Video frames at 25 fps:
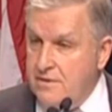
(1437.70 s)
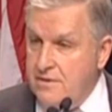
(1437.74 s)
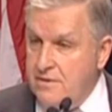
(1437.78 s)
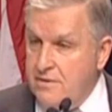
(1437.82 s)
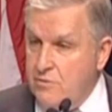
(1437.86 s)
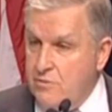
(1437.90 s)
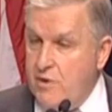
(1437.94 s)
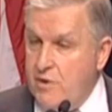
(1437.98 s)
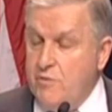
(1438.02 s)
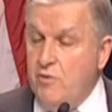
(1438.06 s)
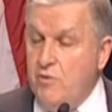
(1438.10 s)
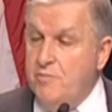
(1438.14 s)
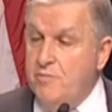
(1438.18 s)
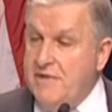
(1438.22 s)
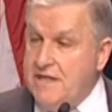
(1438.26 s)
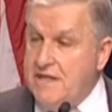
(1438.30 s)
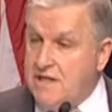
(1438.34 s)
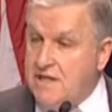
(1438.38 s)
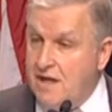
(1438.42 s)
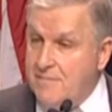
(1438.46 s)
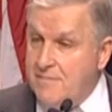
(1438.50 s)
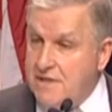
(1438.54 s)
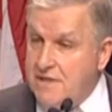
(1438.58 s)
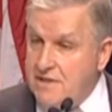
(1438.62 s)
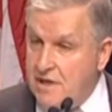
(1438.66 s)
We will
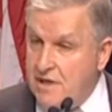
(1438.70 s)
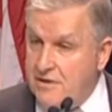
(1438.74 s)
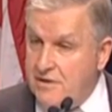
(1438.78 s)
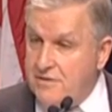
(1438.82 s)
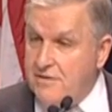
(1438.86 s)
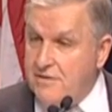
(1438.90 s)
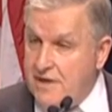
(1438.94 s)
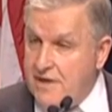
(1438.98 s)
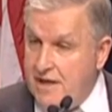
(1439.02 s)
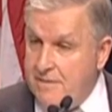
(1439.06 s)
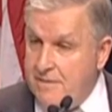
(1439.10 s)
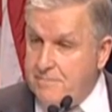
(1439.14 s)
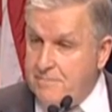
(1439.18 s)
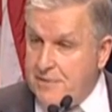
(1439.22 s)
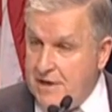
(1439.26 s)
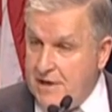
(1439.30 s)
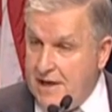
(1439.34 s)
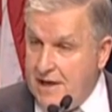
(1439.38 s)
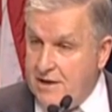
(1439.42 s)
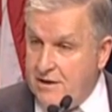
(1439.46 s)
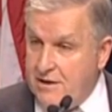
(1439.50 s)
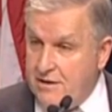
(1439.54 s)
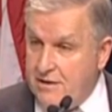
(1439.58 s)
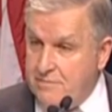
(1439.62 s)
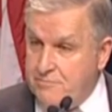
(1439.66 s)
become another
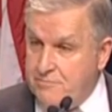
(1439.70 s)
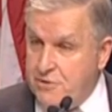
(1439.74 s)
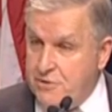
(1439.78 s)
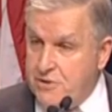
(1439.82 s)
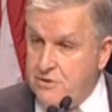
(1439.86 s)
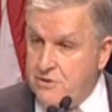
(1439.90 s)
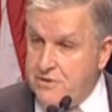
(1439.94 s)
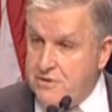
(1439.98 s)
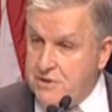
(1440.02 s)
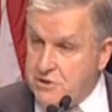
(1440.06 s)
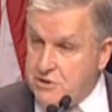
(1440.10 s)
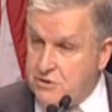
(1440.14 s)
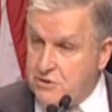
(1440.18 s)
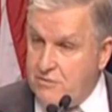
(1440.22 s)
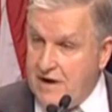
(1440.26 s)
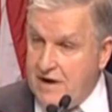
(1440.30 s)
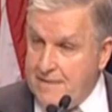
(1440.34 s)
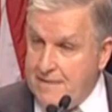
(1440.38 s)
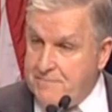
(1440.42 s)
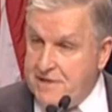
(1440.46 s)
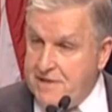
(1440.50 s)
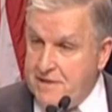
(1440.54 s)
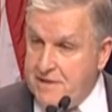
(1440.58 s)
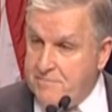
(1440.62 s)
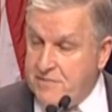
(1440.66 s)
empire put on the
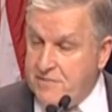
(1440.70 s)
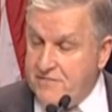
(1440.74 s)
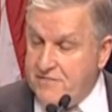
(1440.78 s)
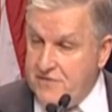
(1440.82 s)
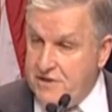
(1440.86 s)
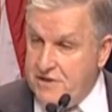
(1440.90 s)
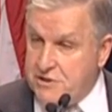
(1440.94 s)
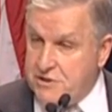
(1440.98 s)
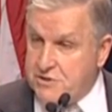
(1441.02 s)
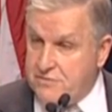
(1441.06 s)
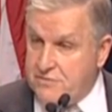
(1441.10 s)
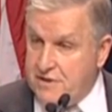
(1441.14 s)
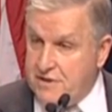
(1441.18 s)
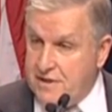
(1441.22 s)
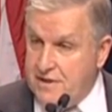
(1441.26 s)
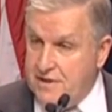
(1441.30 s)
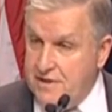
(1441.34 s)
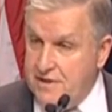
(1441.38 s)
scrap heap of history.